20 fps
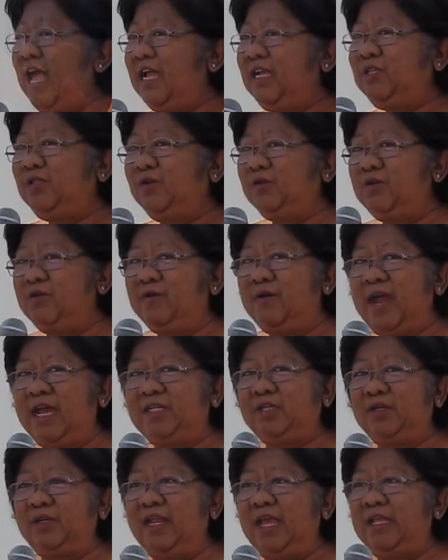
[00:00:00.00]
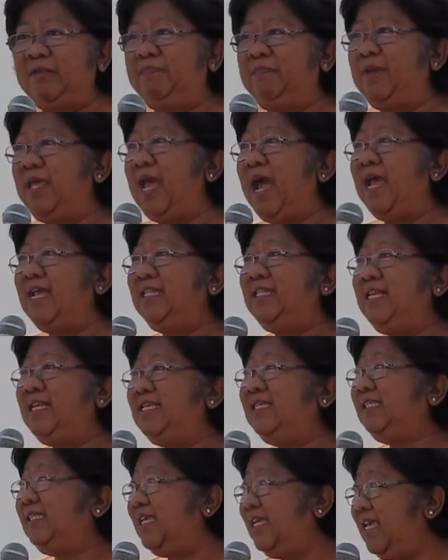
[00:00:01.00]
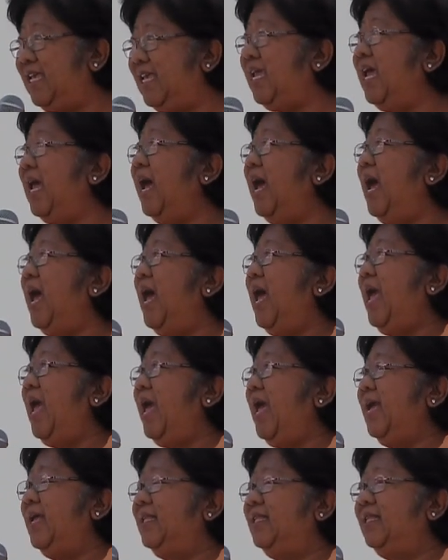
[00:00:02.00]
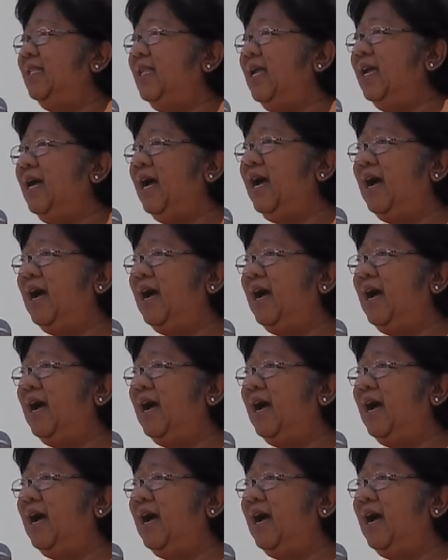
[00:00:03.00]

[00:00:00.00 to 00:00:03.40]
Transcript: like to congratulate PIDC and